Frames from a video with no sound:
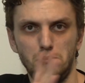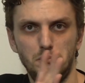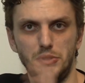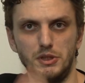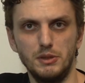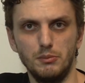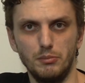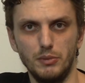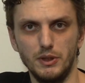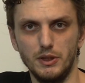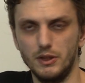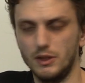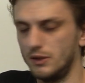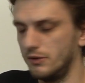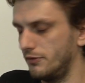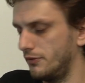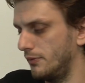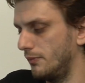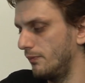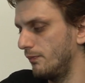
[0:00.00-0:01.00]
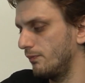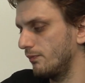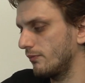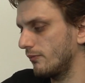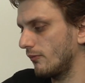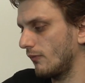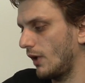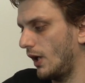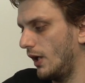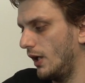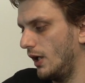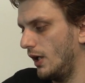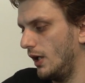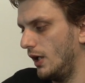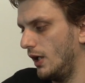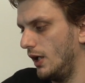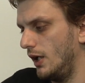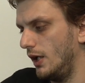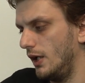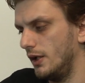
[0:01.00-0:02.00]
Simple enough.
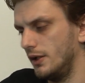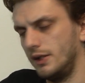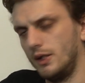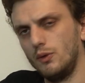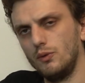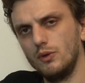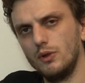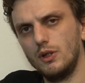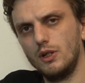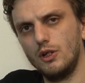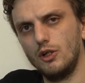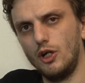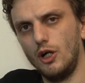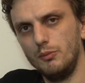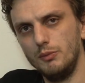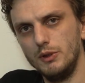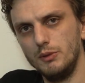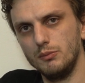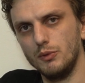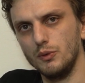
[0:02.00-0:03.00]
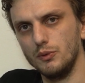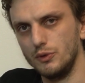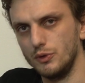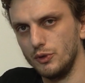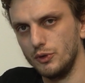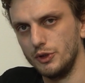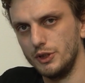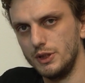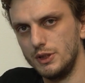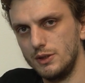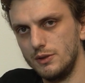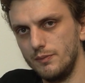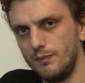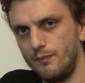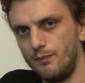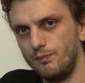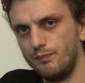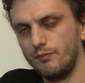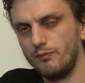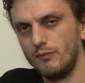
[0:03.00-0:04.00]
Now, common mode noise
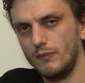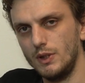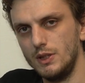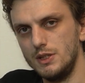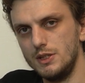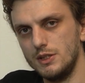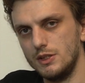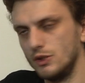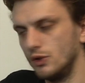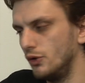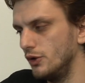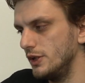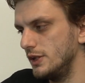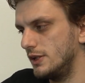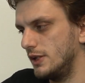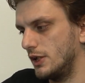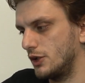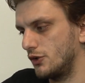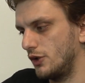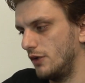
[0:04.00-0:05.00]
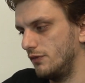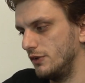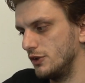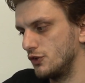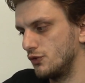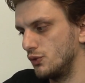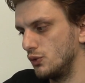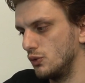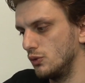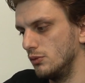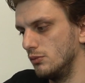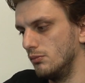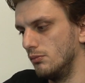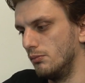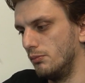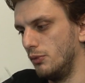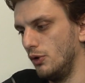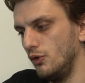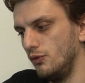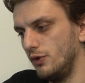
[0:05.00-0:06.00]
is noise that travels through
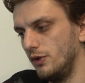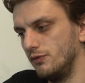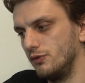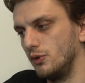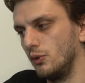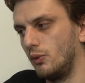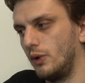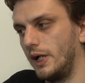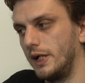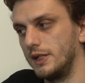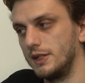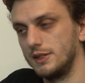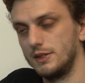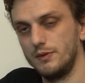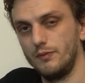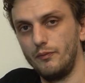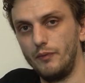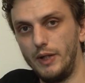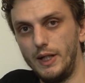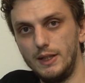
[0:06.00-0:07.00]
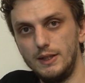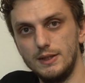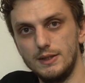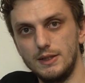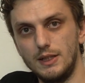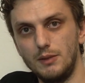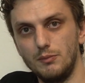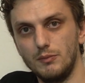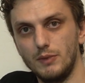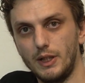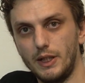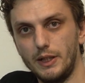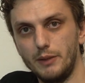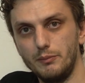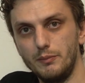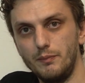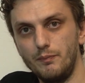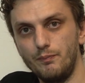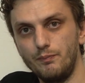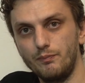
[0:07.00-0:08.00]
both of the wires at the same
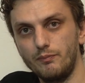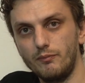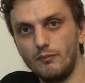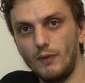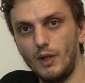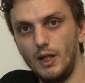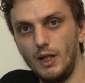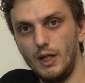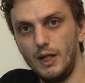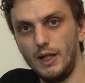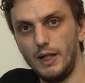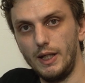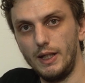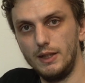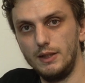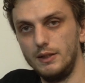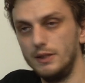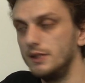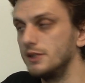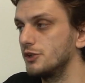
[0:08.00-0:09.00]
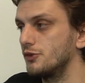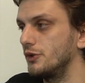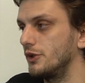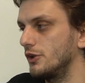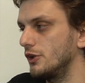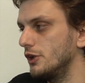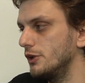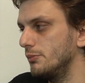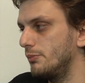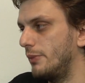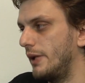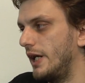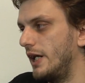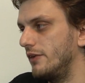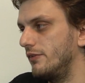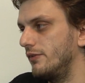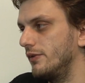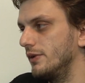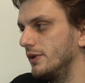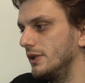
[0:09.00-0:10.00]
time, and its return
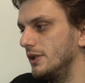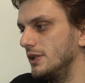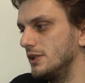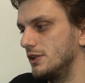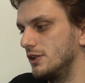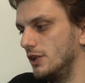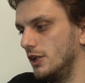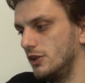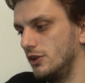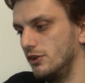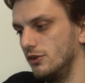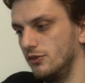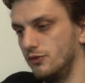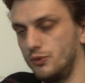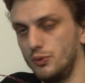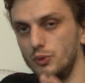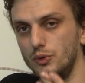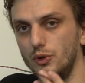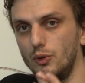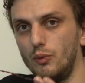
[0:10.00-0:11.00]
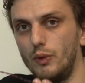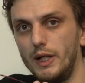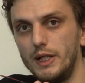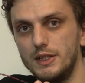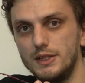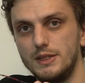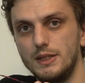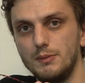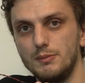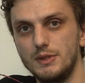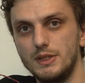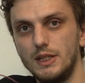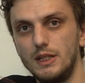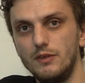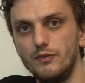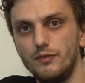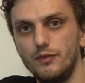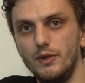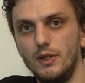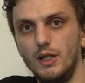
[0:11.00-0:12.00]
path is not through the wires
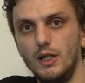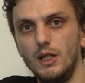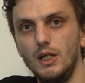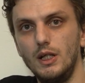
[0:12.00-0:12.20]
themselves,